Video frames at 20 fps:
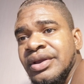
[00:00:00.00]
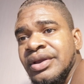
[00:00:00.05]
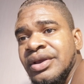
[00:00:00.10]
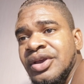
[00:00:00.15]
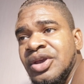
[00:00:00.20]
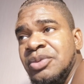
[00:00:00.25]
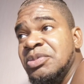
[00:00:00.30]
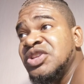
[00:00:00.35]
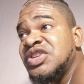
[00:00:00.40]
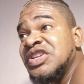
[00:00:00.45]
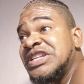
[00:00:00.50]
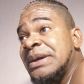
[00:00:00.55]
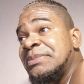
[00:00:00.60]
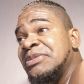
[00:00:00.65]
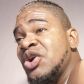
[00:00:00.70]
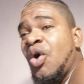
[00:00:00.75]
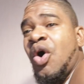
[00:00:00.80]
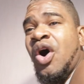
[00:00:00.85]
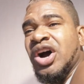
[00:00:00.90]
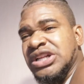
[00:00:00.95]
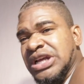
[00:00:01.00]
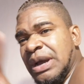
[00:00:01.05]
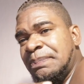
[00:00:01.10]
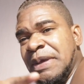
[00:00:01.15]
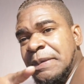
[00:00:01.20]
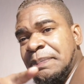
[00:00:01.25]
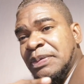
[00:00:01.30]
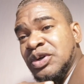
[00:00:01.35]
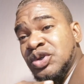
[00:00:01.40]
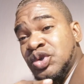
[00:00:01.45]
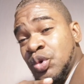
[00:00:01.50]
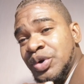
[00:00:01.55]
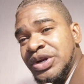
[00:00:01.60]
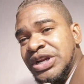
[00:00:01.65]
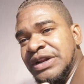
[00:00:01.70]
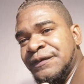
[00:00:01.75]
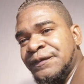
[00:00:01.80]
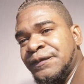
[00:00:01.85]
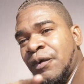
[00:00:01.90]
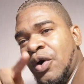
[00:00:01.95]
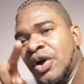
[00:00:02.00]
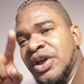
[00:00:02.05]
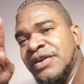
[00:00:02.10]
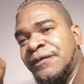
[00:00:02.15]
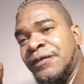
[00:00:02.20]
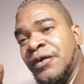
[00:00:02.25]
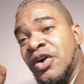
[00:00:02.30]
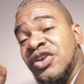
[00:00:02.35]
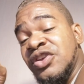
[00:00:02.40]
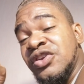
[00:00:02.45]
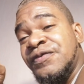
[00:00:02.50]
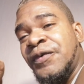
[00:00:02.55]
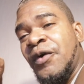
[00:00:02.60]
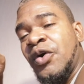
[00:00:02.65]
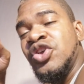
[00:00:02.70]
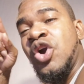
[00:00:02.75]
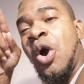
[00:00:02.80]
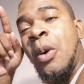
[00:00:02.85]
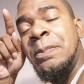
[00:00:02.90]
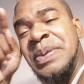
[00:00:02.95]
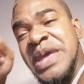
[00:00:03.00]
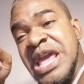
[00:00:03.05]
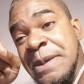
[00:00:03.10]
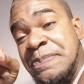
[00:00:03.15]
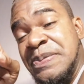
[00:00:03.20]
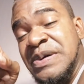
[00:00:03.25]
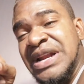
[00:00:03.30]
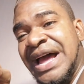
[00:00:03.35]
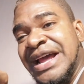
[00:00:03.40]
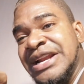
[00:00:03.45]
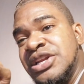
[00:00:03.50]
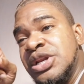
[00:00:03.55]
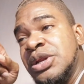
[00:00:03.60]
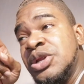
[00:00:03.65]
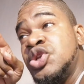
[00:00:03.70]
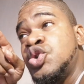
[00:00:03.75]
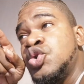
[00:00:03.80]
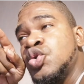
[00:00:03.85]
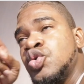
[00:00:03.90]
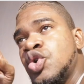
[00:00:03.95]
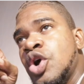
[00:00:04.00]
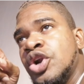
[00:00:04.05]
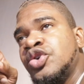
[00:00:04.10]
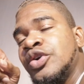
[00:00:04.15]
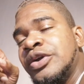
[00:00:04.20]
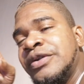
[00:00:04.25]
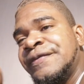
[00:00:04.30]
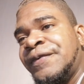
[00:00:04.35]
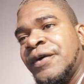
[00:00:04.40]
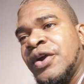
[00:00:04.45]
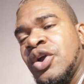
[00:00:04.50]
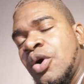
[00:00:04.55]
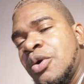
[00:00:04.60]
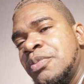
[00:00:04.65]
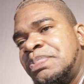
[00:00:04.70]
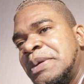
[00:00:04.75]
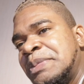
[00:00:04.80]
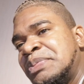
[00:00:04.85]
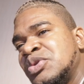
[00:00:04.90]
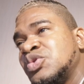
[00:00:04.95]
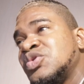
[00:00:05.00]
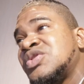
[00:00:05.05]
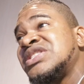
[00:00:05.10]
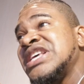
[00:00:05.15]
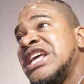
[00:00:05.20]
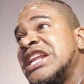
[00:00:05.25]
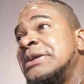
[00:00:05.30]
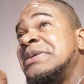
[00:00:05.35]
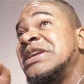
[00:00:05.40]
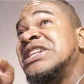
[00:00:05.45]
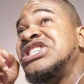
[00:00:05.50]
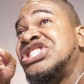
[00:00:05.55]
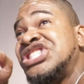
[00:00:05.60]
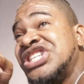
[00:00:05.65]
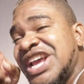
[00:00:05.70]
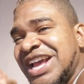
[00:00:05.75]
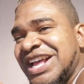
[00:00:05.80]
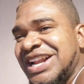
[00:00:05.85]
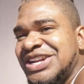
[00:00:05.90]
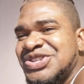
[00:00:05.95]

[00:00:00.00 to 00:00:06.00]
You mean to tell me other people doing it for, for, for your people and you not doing for your own people? You send him in jail.